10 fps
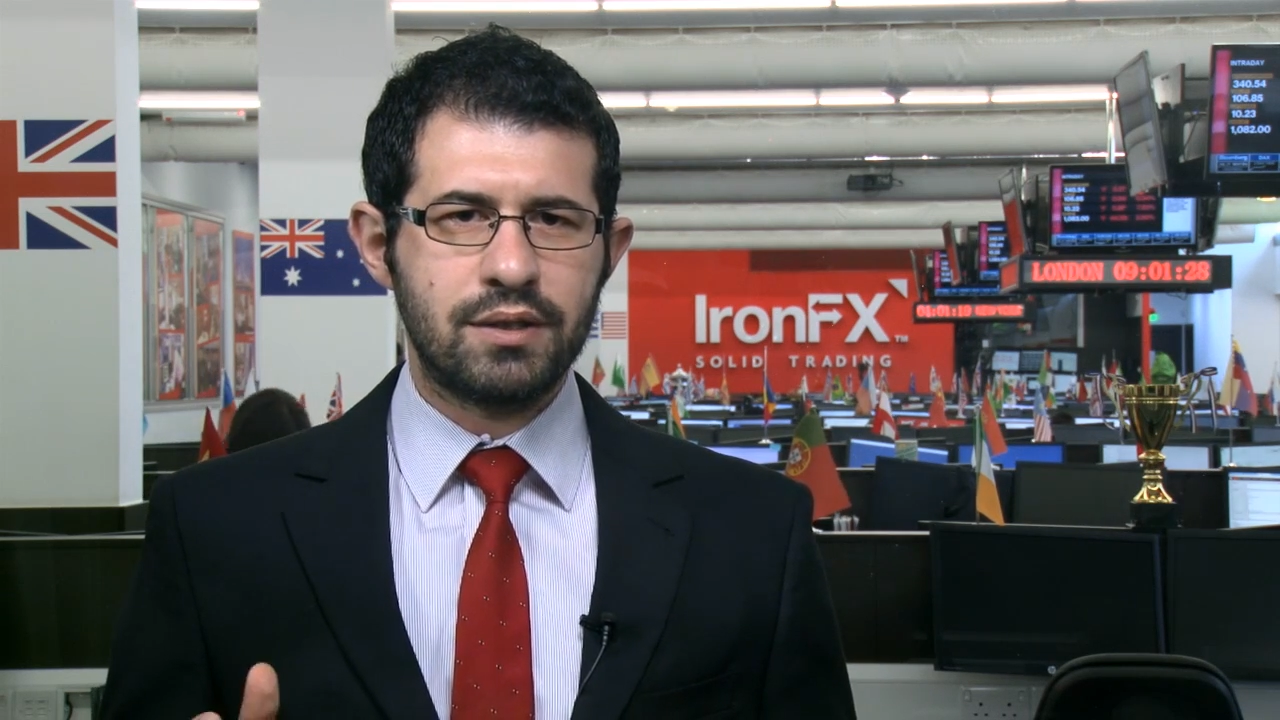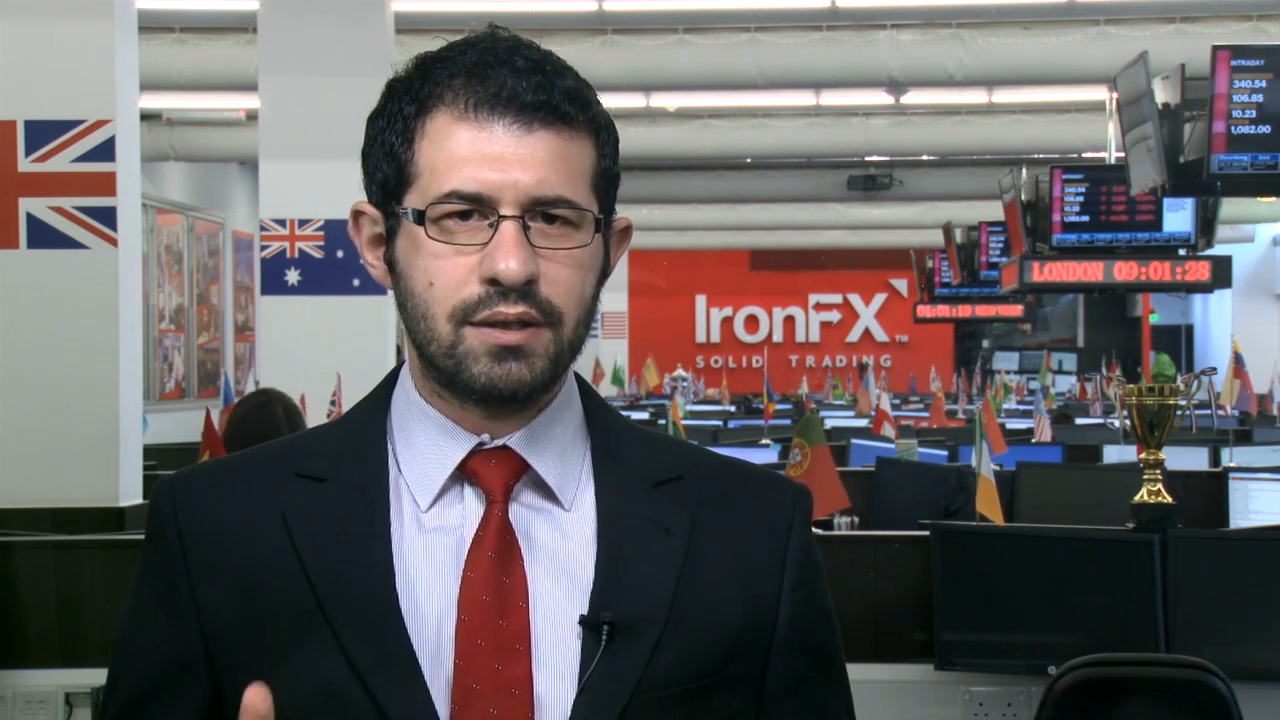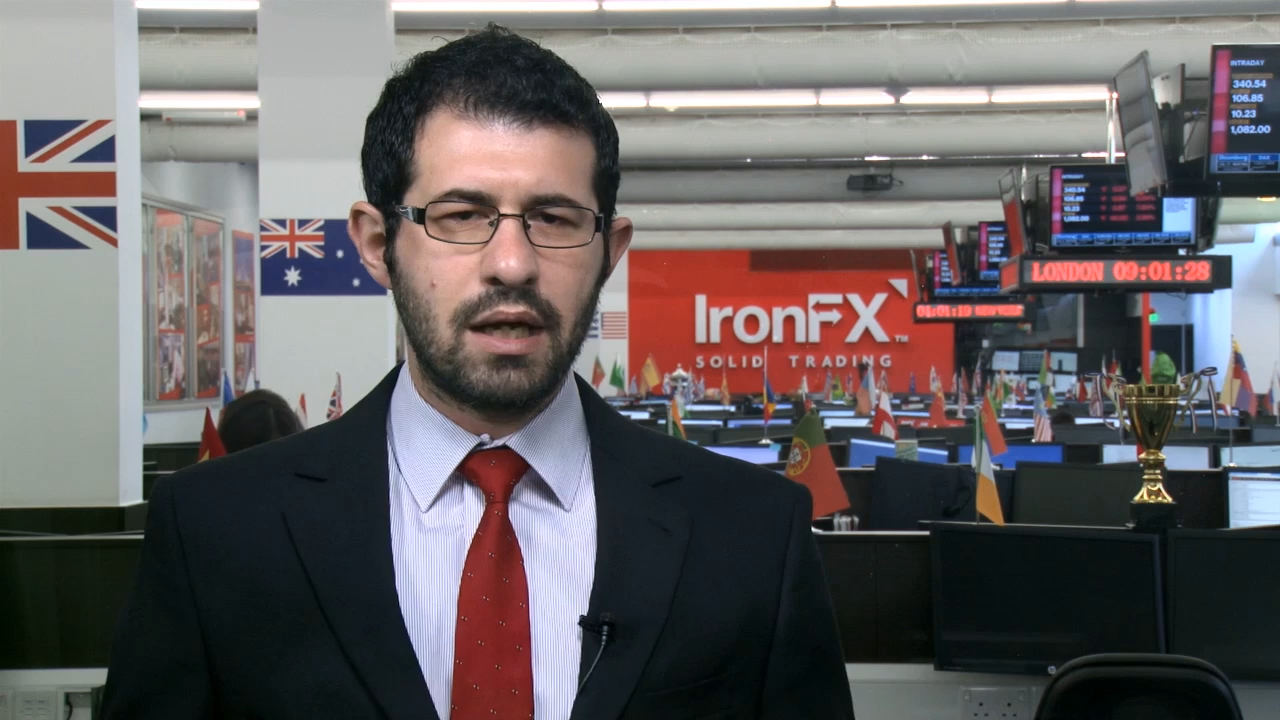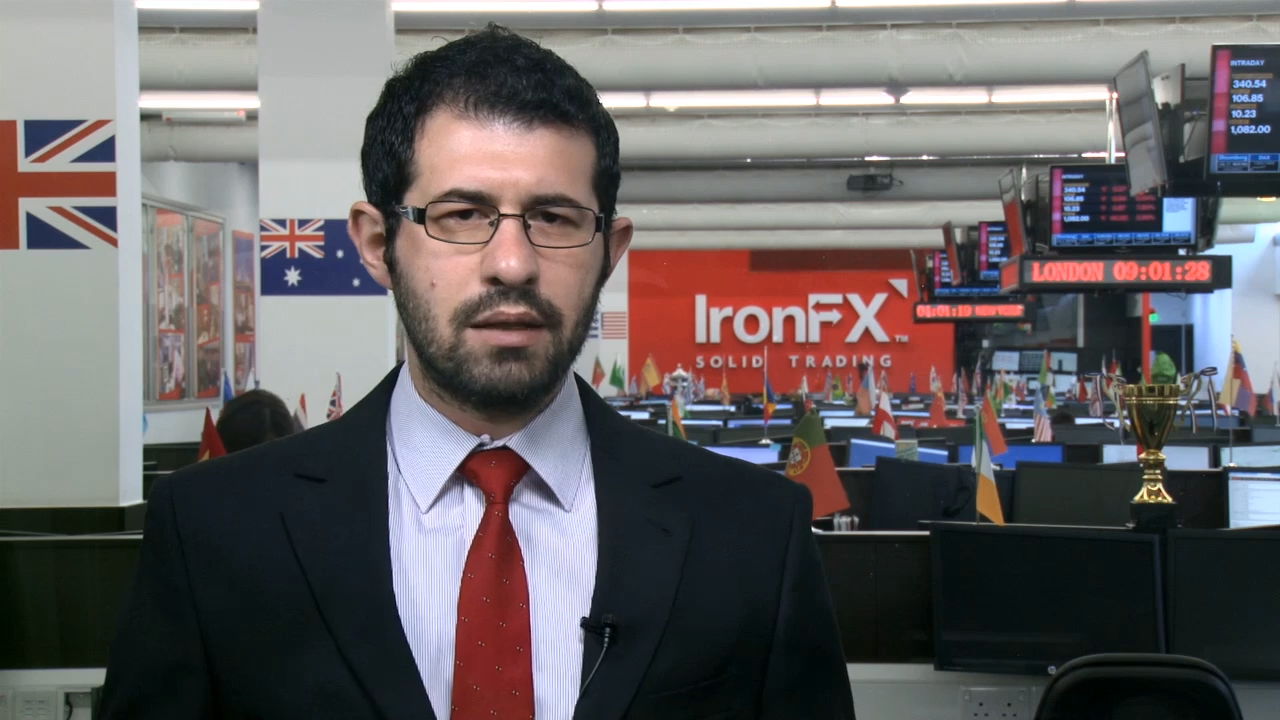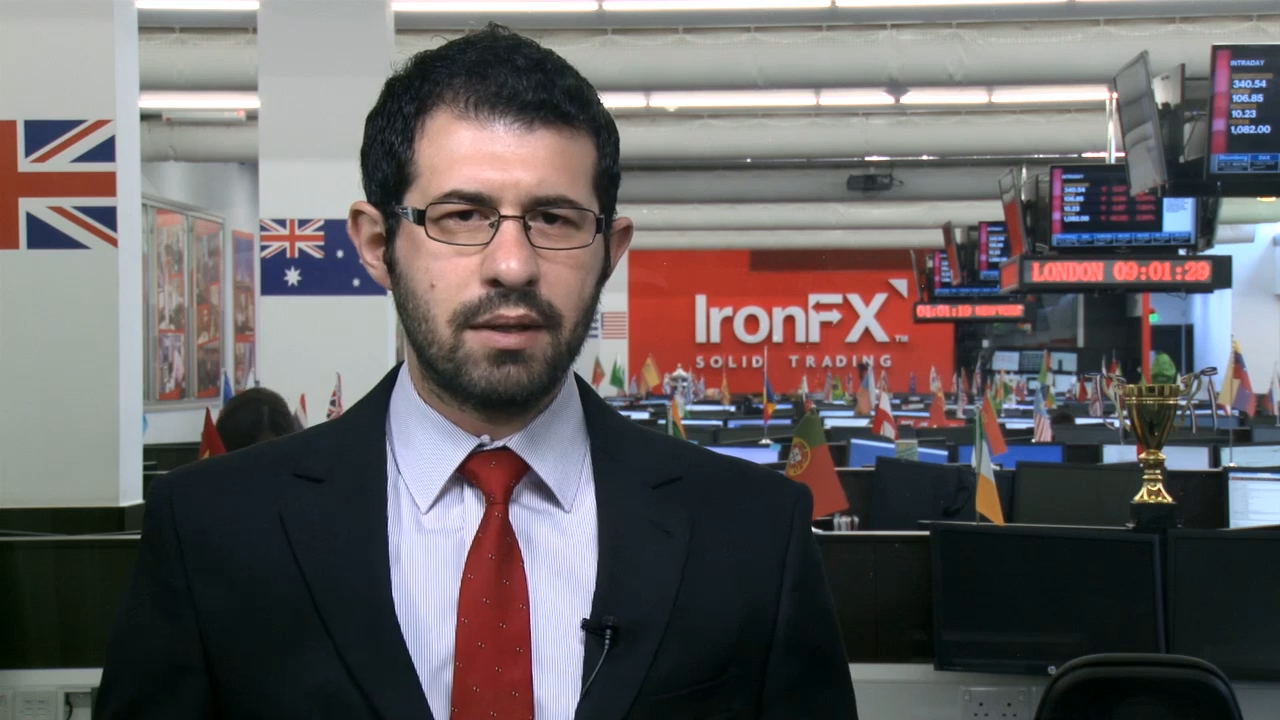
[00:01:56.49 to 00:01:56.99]

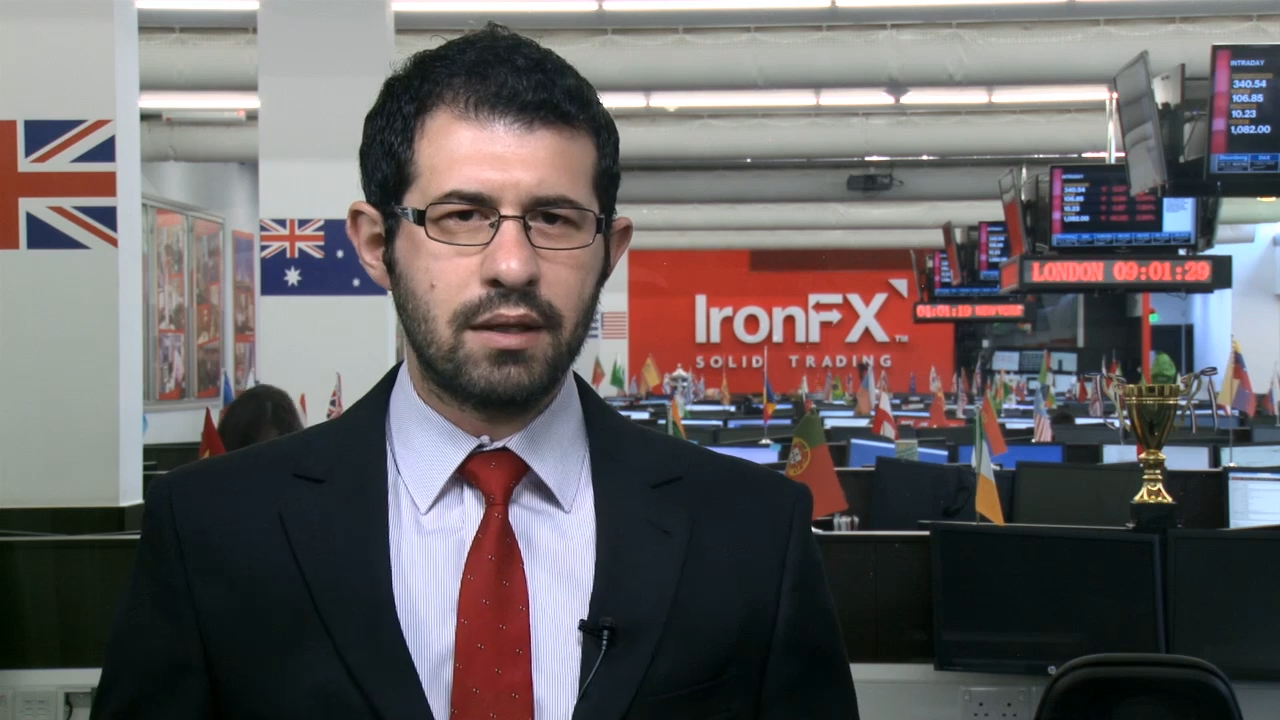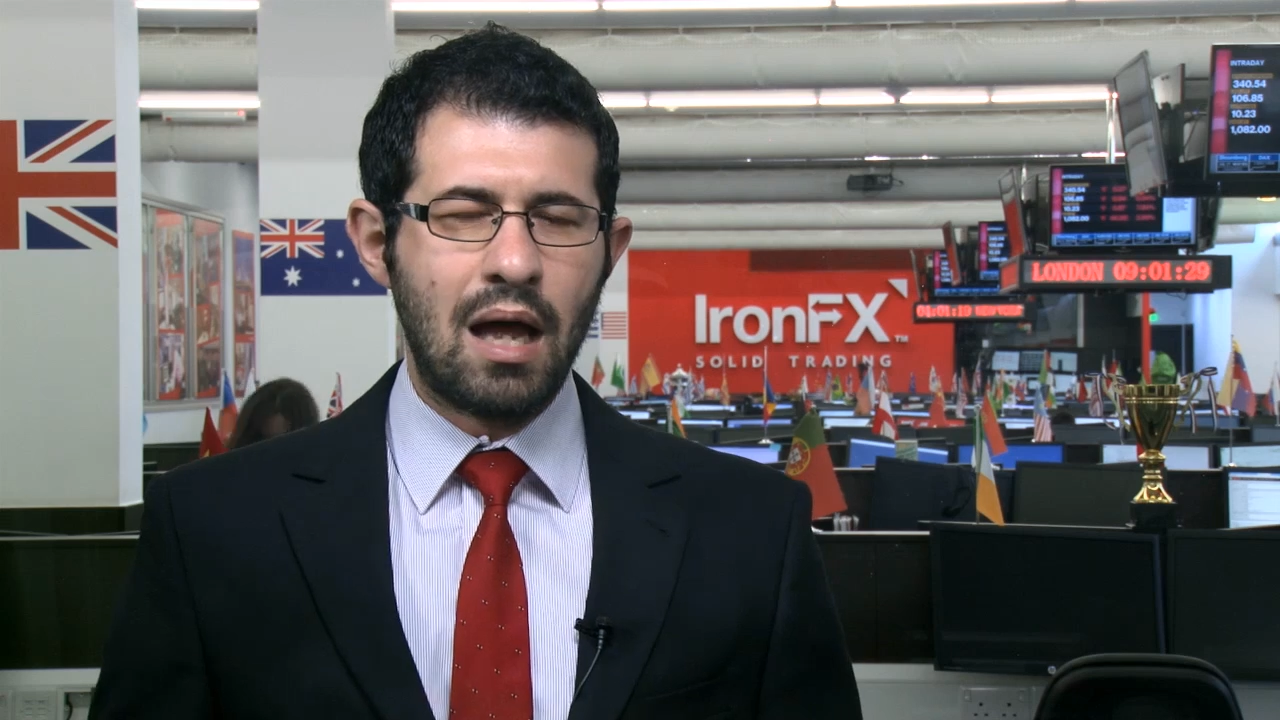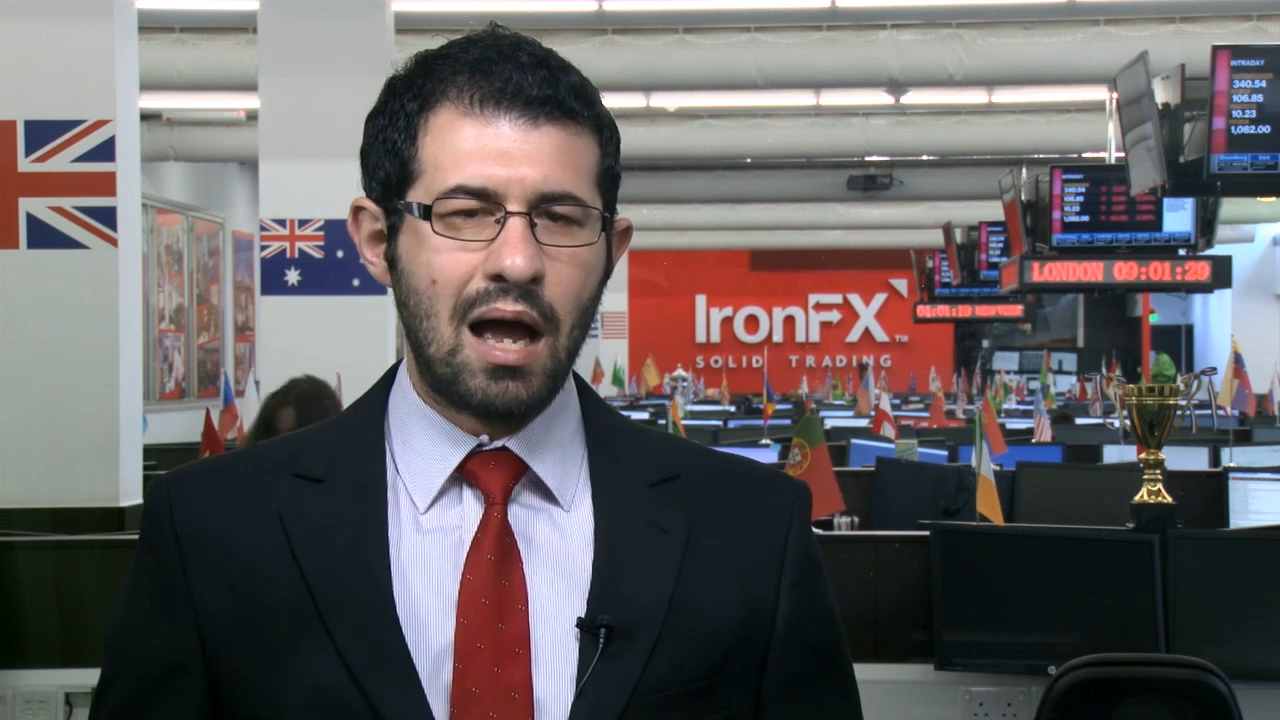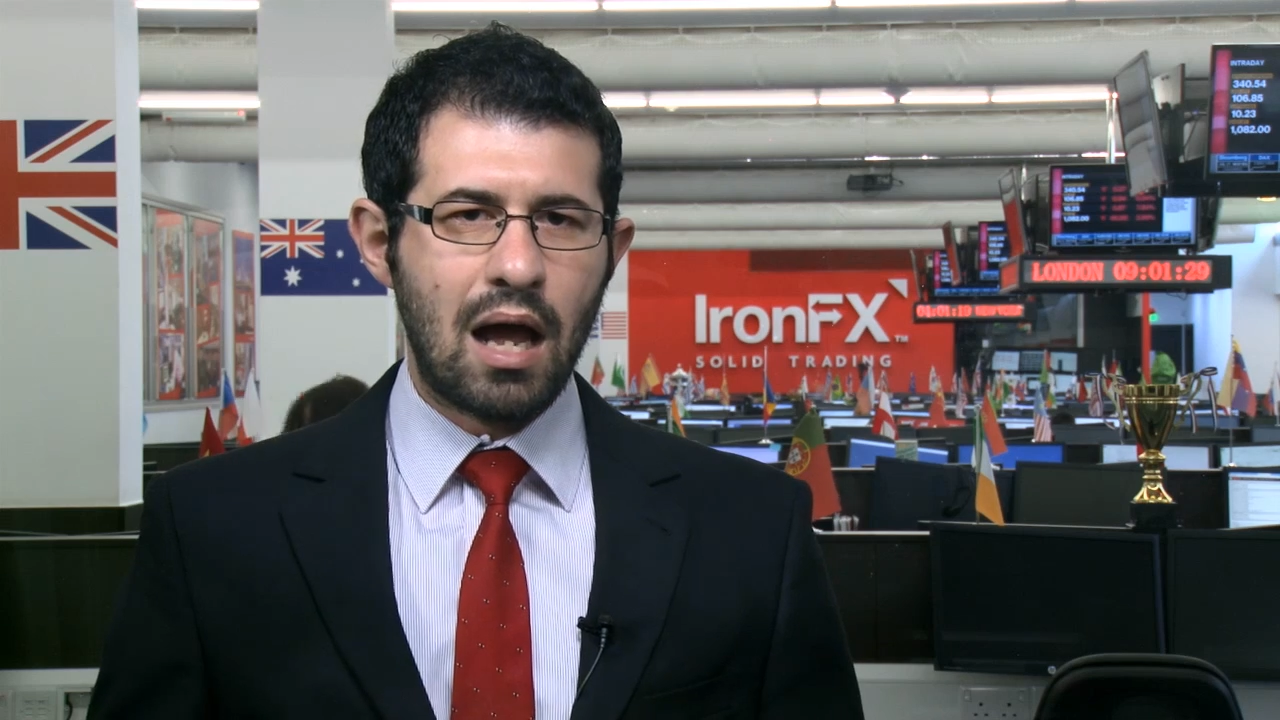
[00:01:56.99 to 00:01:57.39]
statement